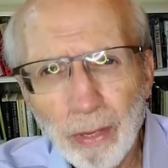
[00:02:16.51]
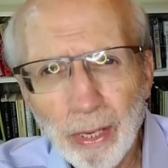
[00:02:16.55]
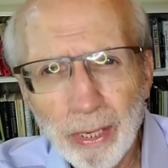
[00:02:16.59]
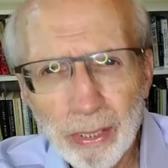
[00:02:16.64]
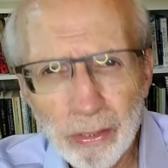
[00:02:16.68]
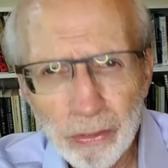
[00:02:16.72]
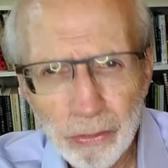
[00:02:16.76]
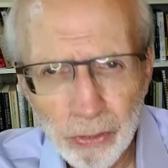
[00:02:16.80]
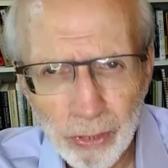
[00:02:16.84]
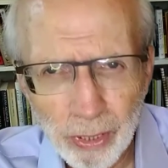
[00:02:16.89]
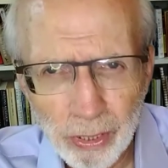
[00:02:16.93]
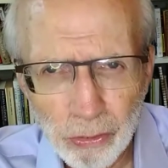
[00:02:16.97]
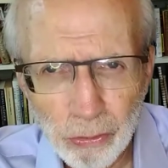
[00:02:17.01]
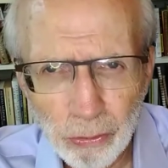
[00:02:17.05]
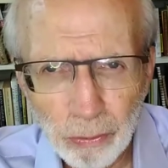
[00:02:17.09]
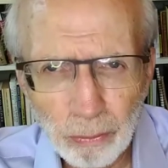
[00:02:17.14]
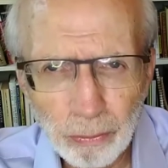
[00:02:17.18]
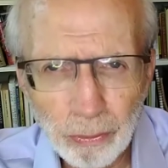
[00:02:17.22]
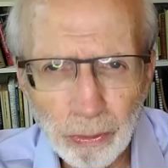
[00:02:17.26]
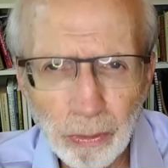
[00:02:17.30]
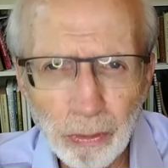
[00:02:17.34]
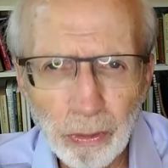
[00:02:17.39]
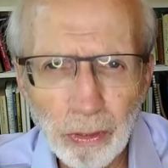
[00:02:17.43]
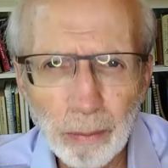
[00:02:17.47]
that in
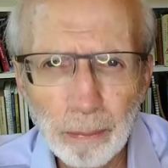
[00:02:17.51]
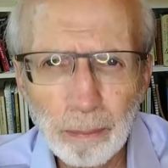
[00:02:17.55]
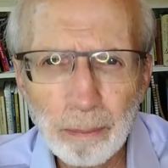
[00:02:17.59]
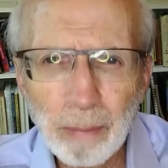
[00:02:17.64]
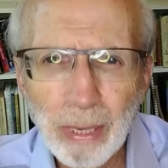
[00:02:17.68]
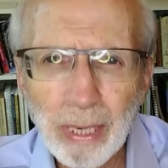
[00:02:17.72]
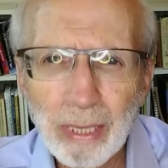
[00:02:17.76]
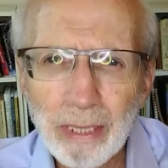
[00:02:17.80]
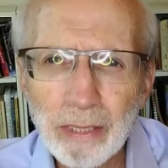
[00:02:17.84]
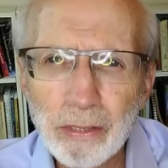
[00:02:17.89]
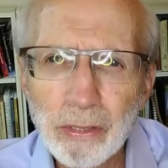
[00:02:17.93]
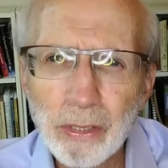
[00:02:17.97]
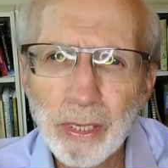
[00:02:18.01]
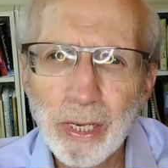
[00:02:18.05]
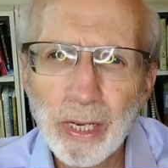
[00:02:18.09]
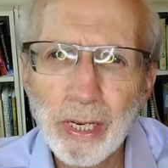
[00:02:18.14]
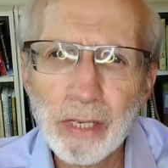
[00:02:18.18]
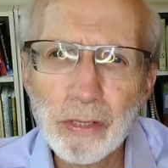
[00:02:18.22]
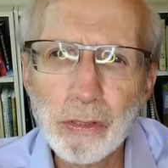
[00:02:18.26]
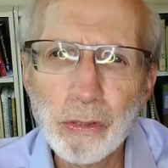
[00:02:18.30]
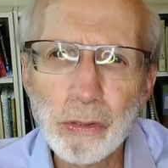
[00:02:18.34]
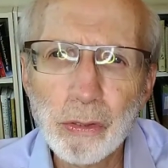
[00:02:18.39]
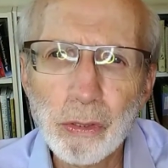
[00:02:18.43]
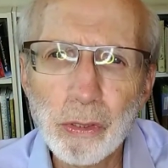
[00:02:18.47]
Central Europe, mainly
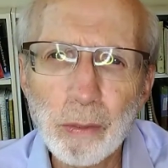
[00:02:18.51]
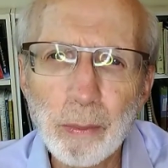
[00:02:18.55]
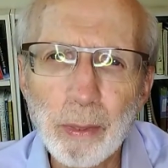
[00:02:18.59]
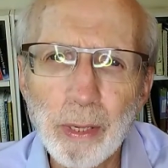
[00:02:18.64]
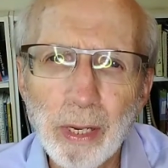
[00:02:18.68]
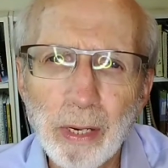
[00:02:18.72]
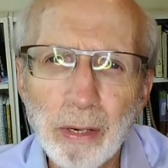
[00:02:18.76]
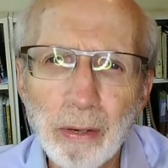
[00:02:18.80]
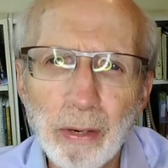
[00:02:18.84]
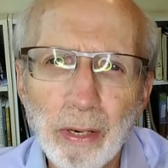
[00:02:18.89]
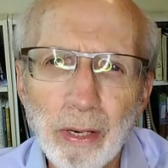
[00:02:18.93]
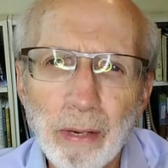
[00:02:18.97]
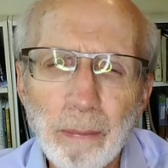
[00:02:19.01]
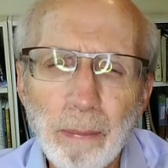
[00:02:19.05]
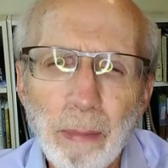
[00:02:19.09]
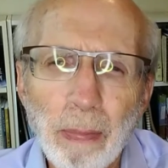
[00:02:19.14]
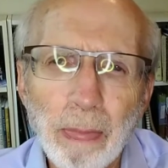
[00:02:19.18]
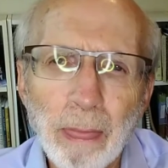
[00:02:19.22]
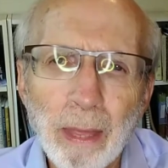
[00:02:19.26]
today's German area,